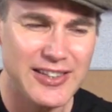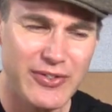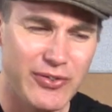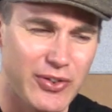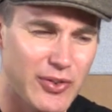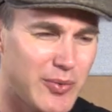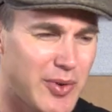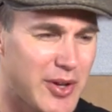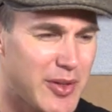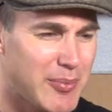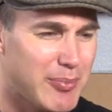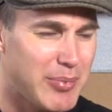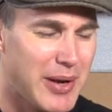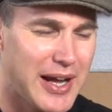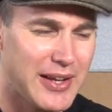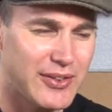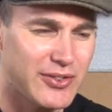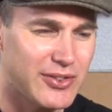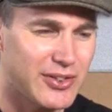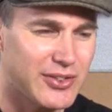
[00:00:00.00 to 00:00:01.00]
different rhythm
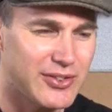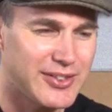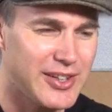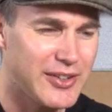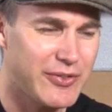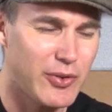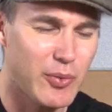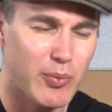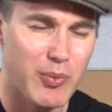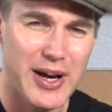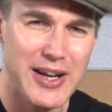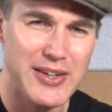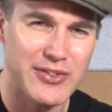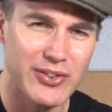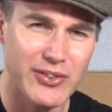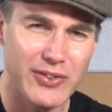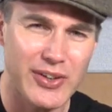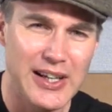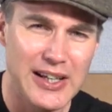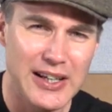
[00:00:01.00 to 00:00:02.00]
patterns and different ways
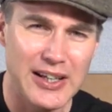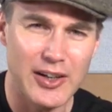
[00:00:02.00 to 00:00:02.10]
of